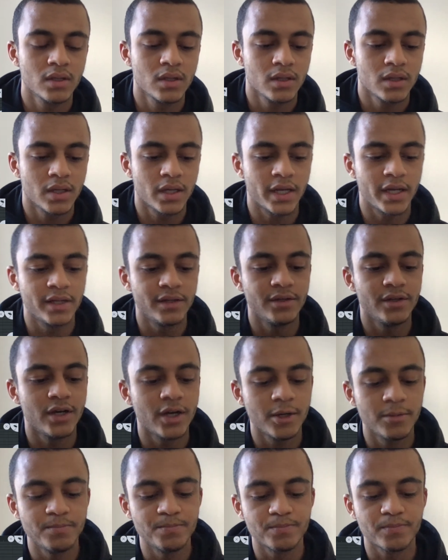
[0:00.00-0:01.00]
And
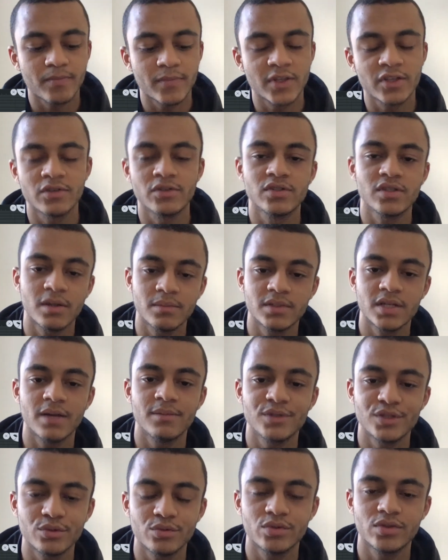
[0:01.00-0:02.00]
so sometimes
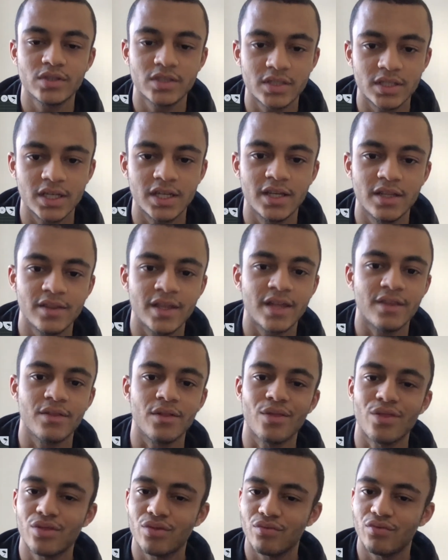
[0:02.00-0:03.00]
you will see that the
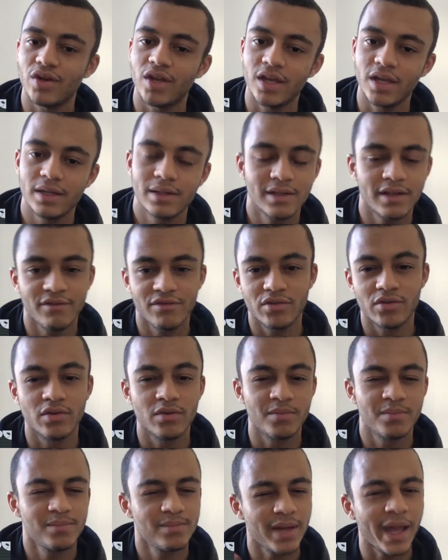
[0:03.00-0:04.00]
3, if you're
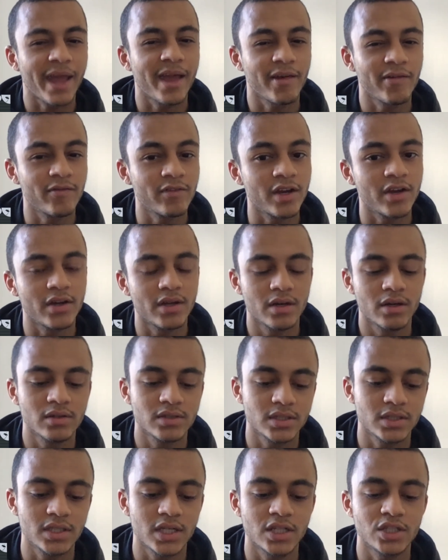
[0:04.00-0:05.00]
paying very close
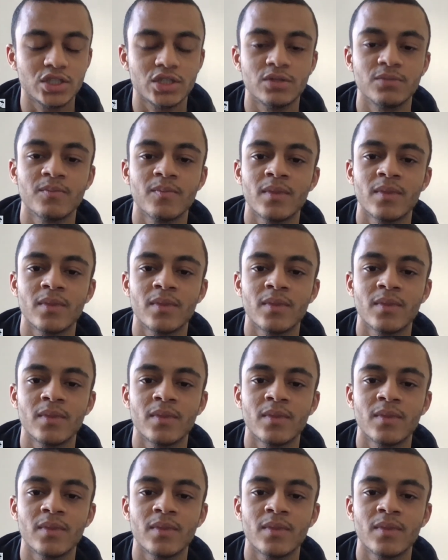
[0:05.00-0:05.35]
attention,